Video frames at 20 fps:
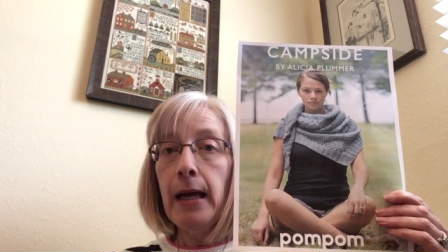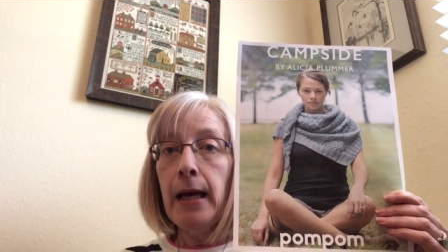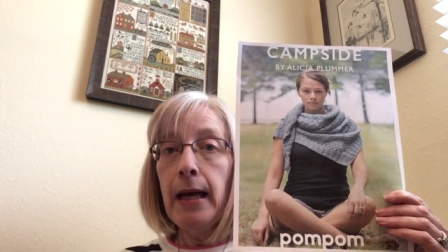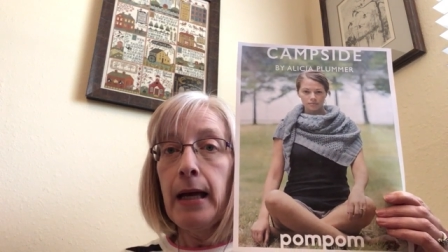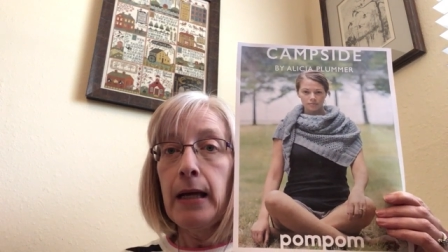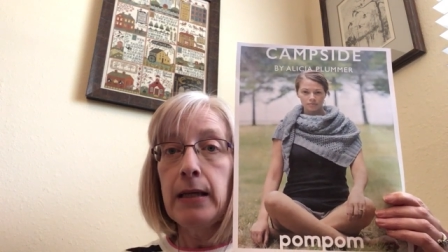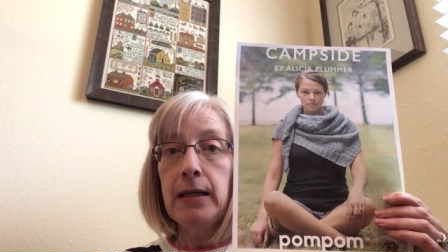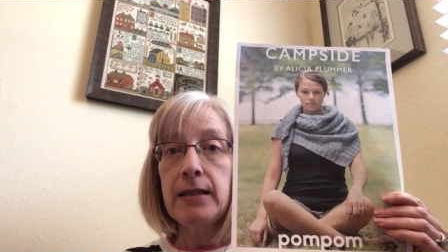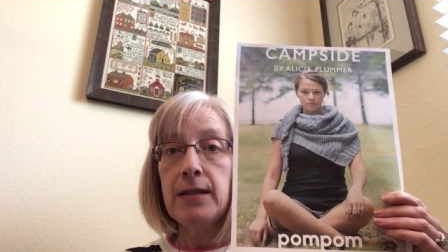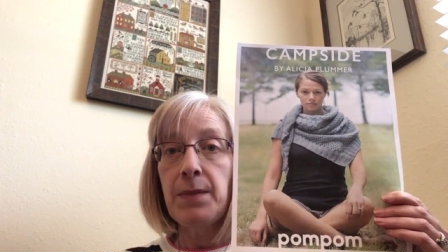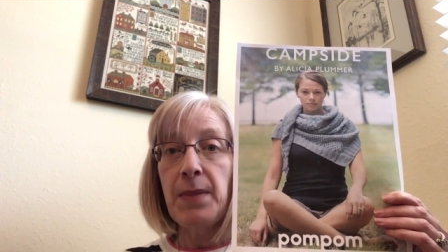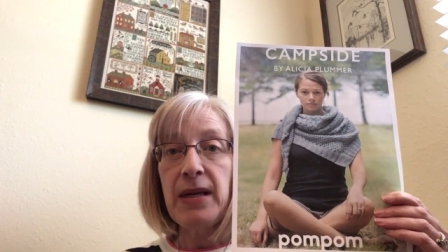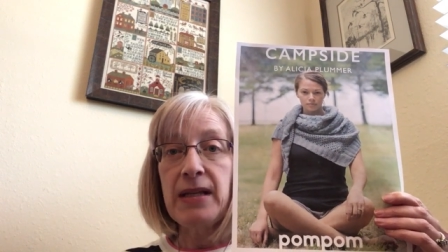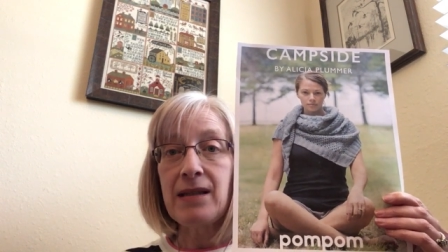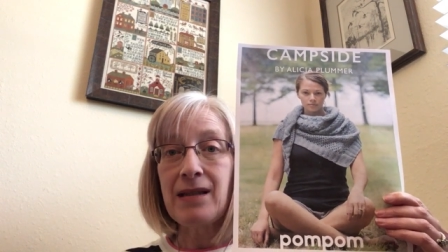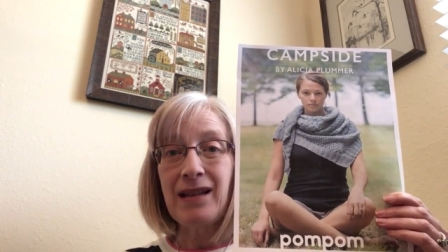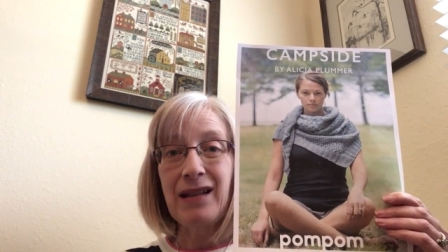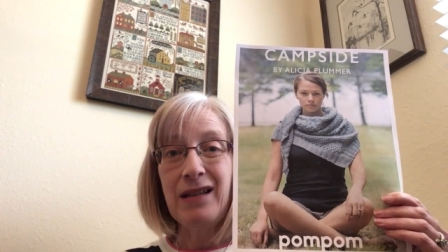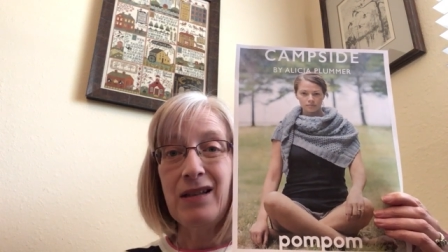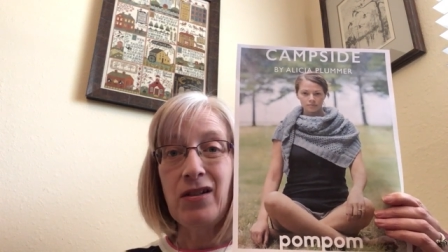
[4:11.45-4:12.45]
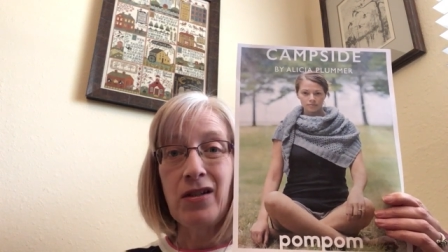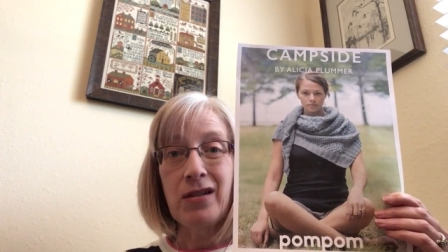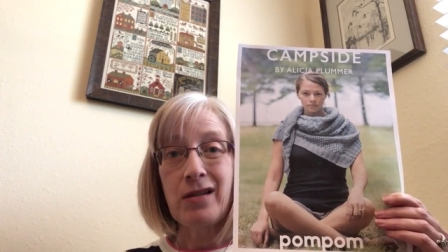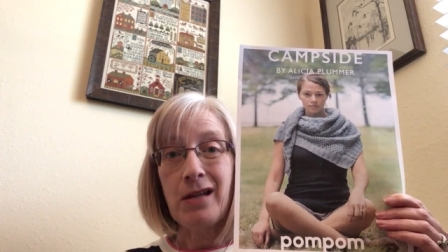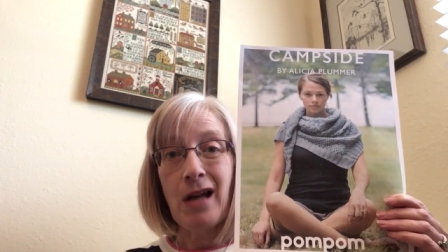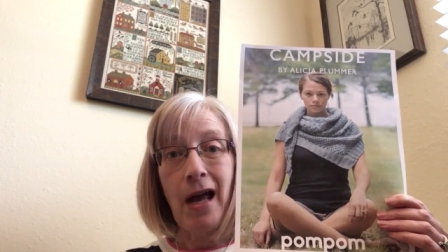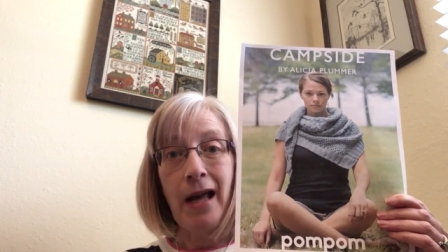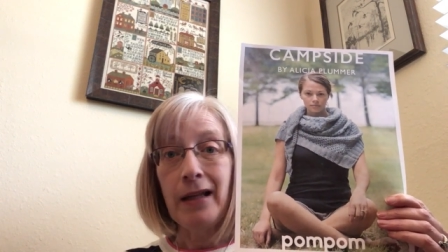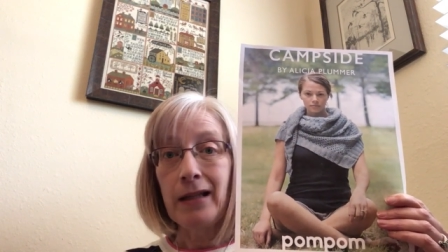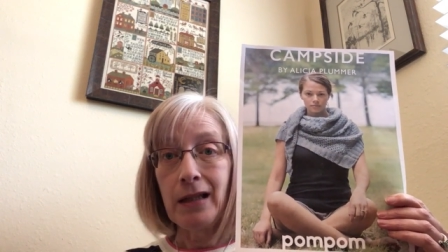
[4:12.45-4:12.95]
And it's basically just
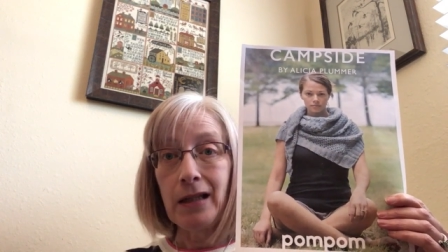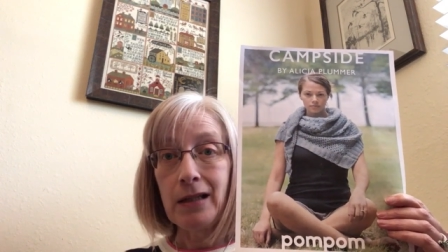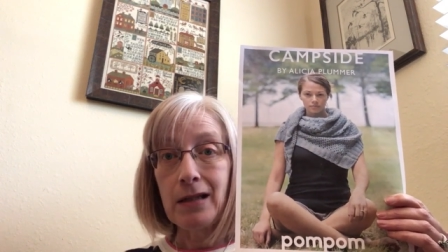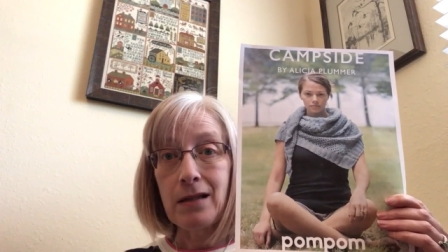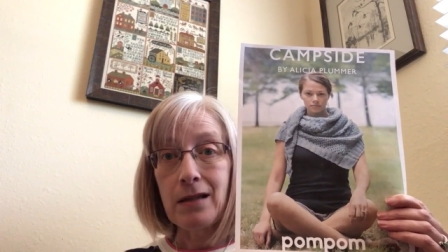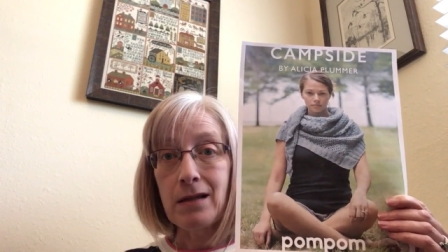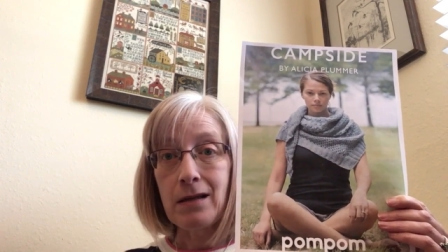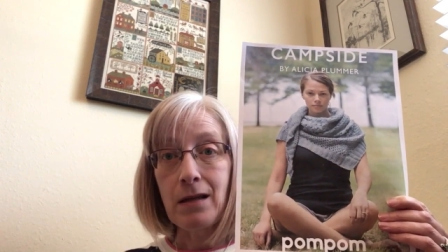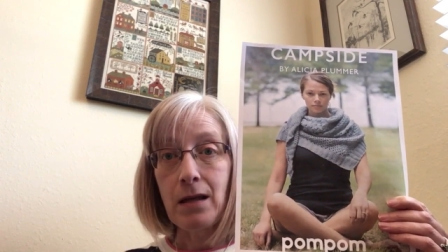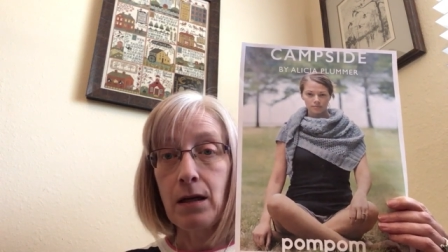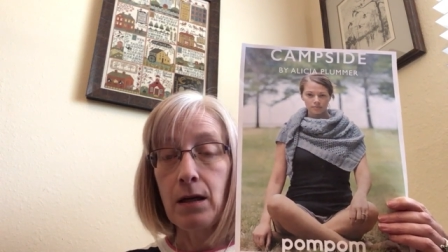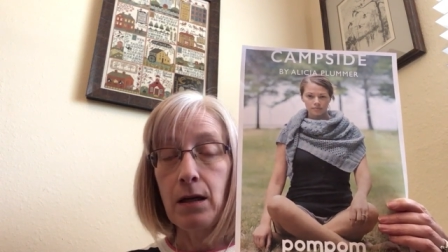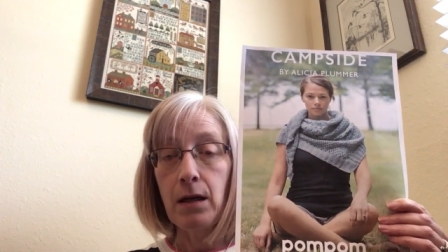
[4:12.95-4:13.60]
eyelets,